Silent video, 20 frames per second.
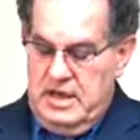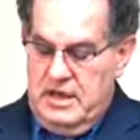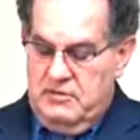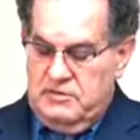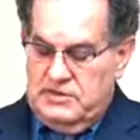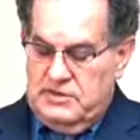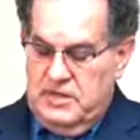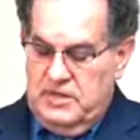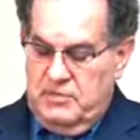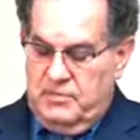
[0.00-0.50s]

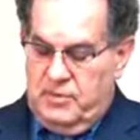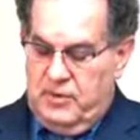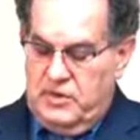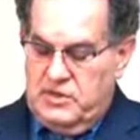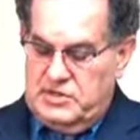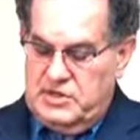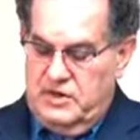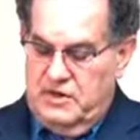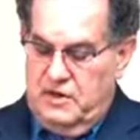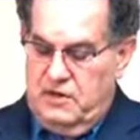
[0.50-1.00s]
That was in the
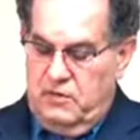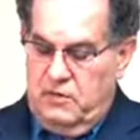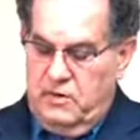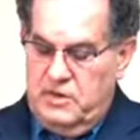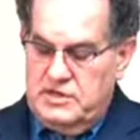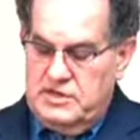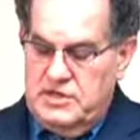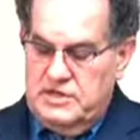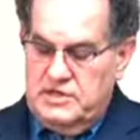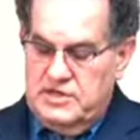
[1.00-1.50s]
person of the
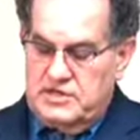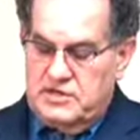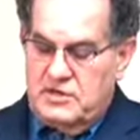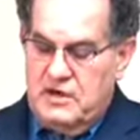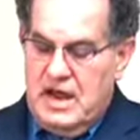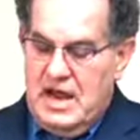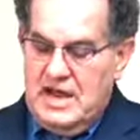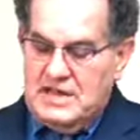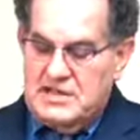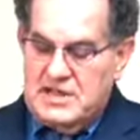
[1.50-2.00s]
Lord Jesus
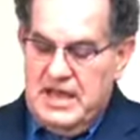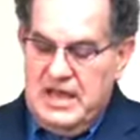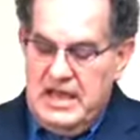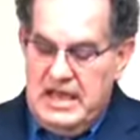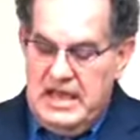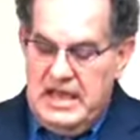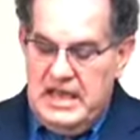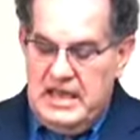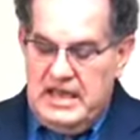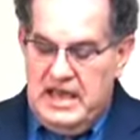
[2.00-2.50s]
Christ.
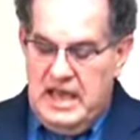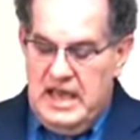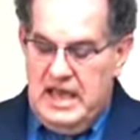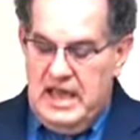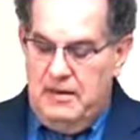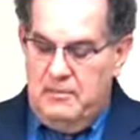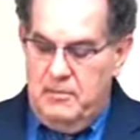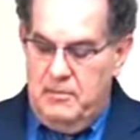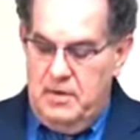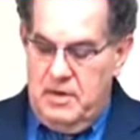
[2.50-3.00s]
He
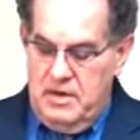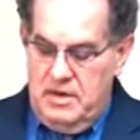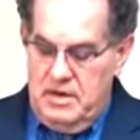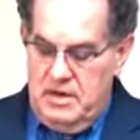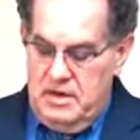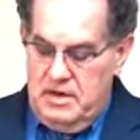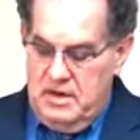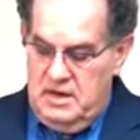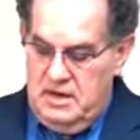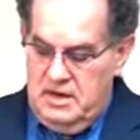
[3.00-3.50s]
came
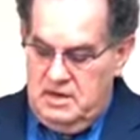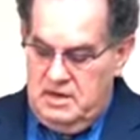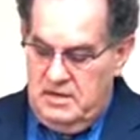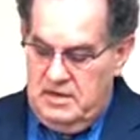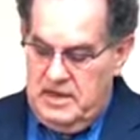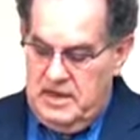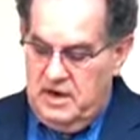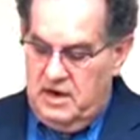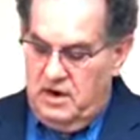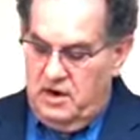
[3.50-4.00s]

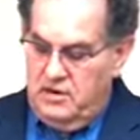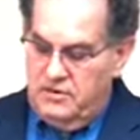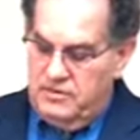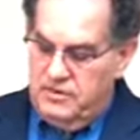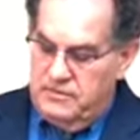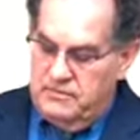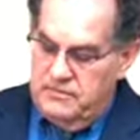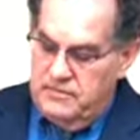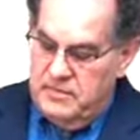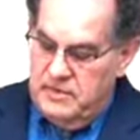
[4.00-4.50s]
to the
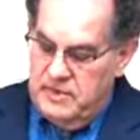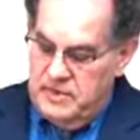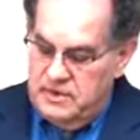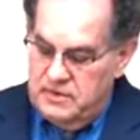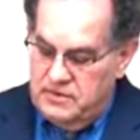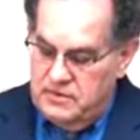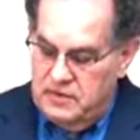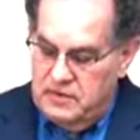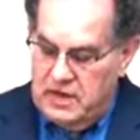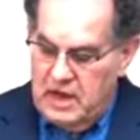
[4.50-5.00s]
earth
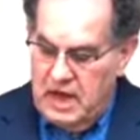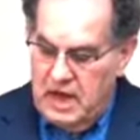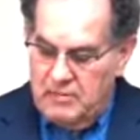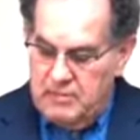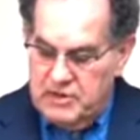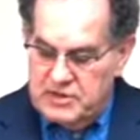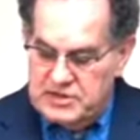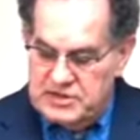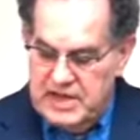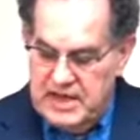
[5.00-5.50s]
to
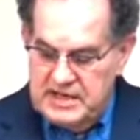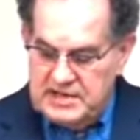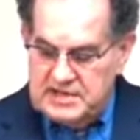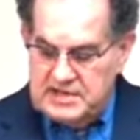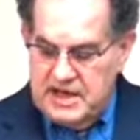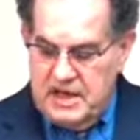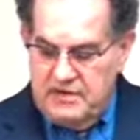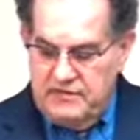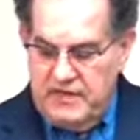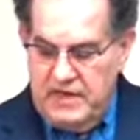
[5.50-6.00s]
accomplish that
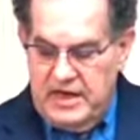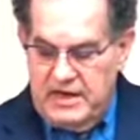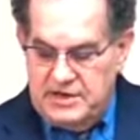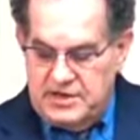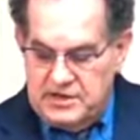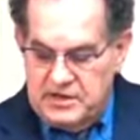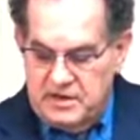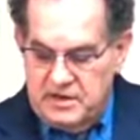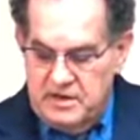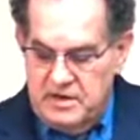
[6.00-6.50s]

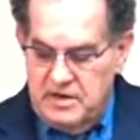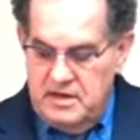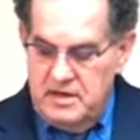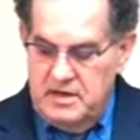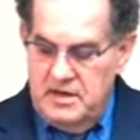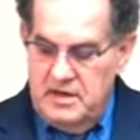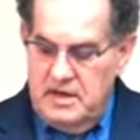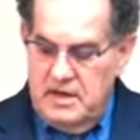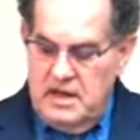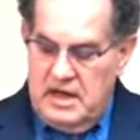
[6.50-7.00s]
salvation
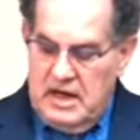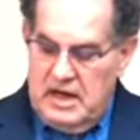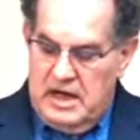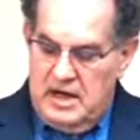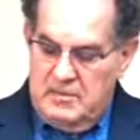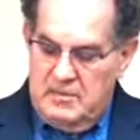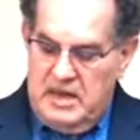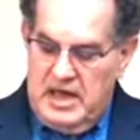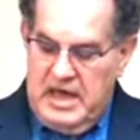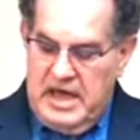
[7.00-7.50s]

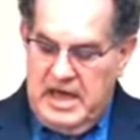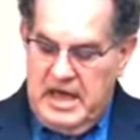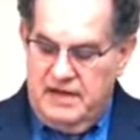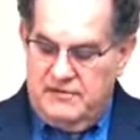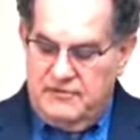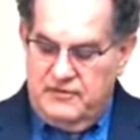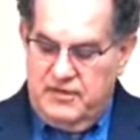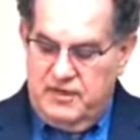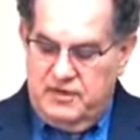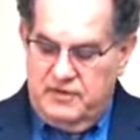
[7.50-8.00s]
on
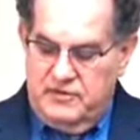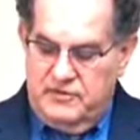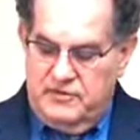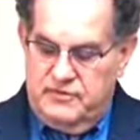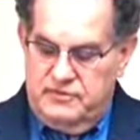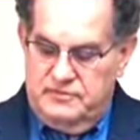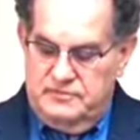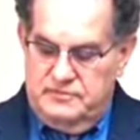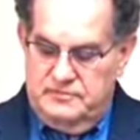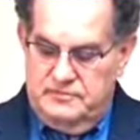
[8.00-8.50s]
behalf
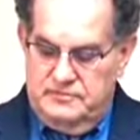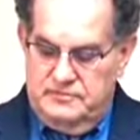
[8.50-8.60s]
of